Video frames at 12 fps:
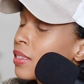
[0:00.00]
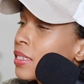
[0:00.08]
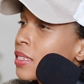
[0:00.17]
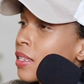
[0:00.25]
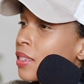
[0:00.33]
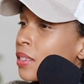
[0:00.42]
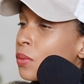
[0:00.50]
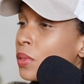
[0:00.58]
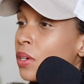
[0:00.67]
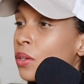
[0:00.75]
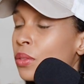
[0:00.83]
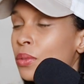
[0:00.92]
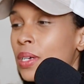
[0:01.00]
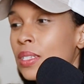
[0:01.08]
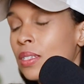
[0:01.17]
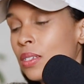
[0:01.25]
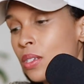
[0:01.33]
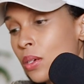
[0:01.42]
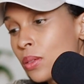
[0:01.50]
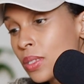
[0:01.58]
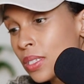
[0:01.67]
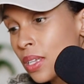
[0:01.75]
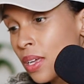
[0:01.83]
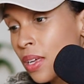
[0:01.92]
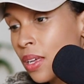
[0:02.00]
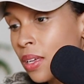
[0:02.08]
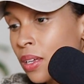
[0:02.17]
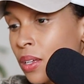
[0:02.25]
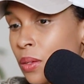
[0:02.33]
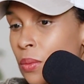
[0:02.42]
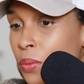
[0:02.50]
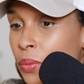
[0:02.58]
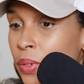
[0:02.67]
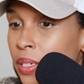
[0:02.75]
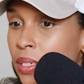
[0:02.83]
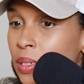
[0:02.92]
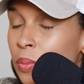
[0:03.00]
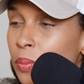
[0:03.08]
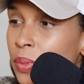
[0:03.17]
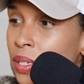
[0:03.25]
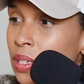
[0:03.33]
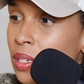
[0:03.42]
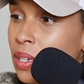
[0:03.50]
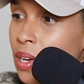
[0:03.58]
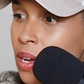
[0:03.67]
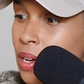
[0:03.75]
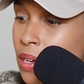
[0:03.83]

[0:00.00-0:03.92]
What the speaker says: things I think we go through as adults could really be